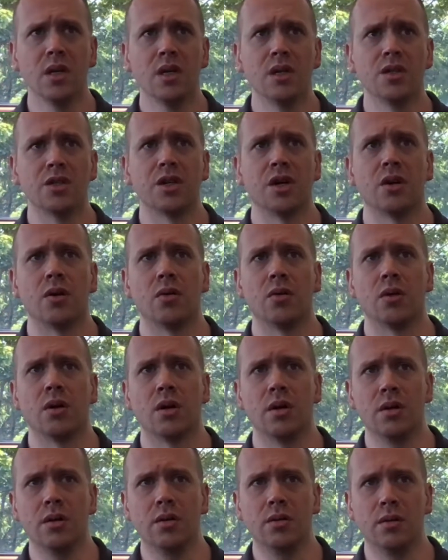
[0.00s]
So
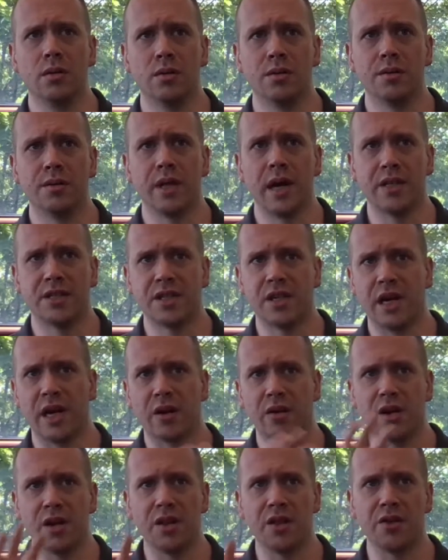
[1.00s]
that's an
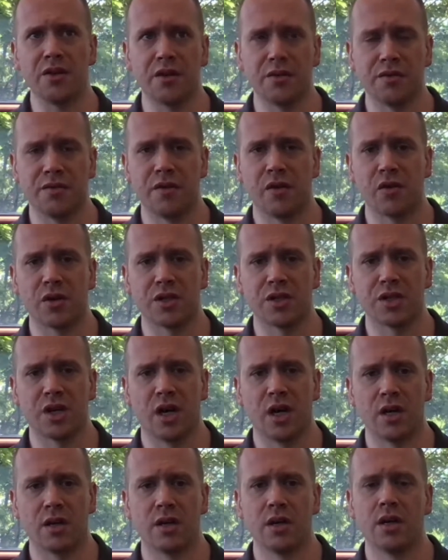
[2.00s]
area that you can focus
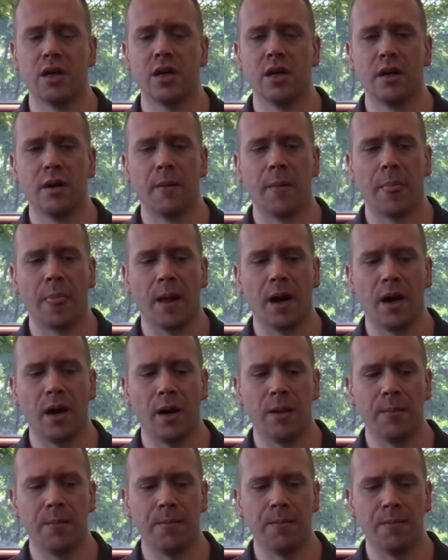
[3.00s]
on.
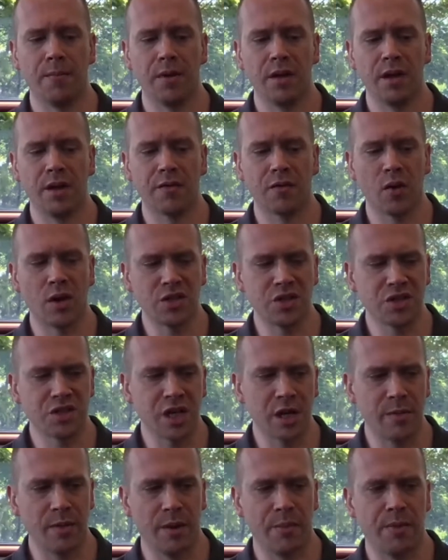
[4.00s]
If questions
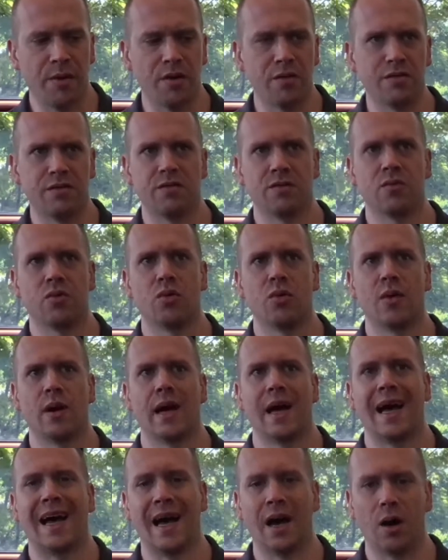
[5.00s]
come up of, well,
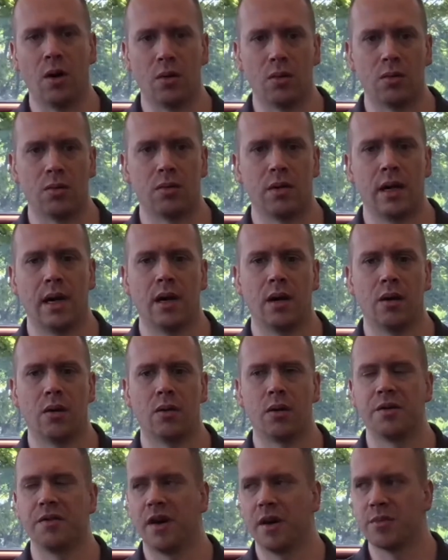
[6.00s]
how,
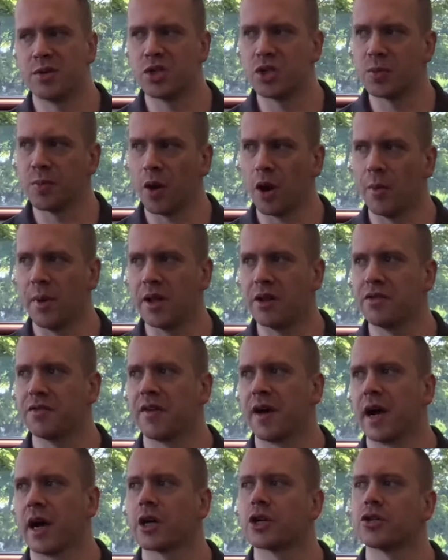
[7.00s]
if I'm a small
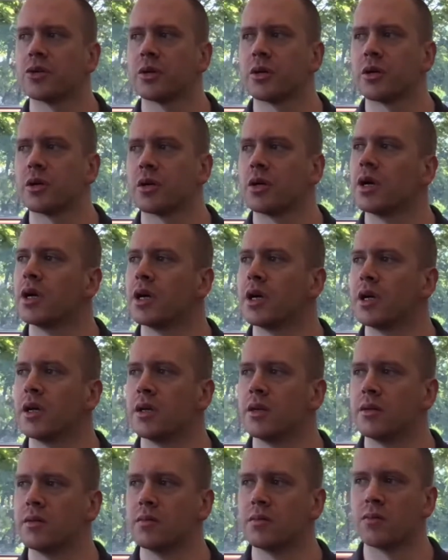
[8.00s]
manufacturer
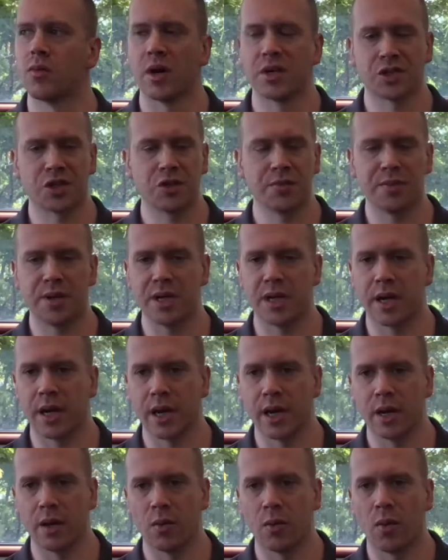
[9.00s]
in Western
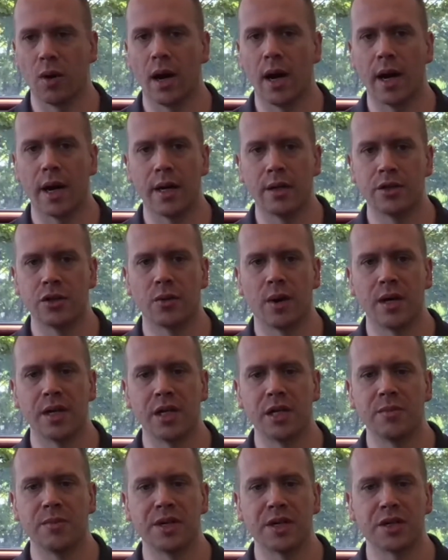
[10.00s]
PA, why do I need
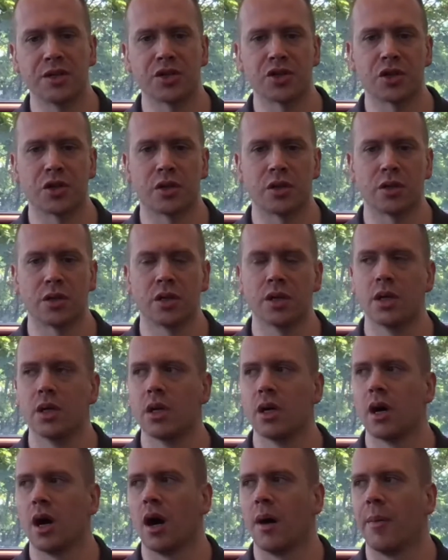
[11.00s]
to be concerned
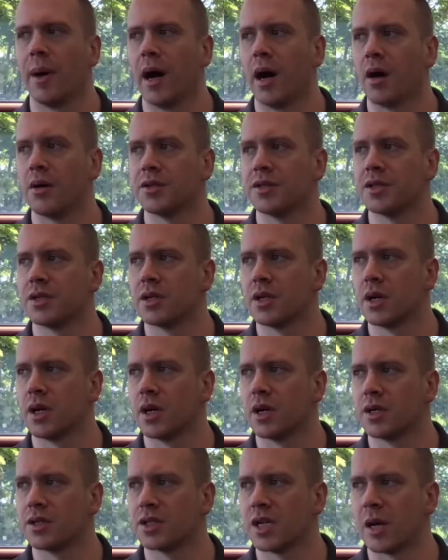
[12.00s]
about
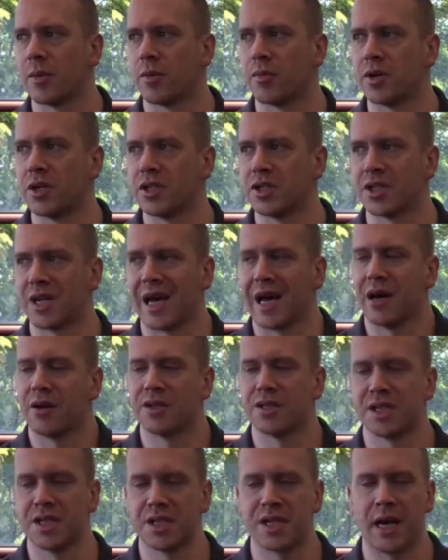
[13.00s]
cyber breaches? How
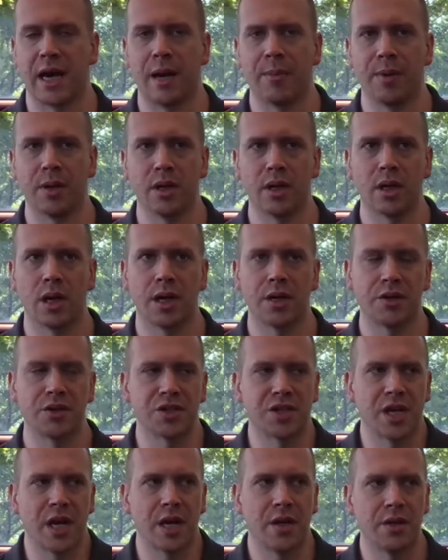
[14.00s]
does this happen? I
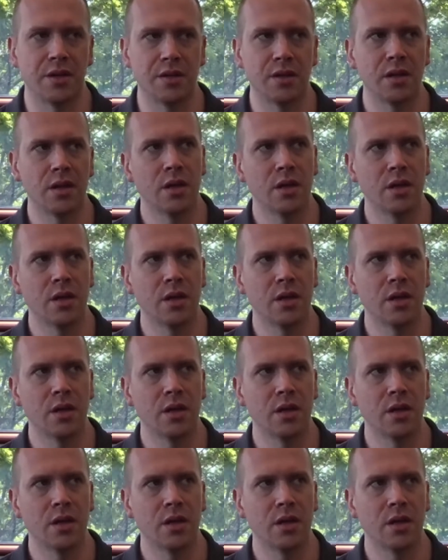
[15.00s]
understand,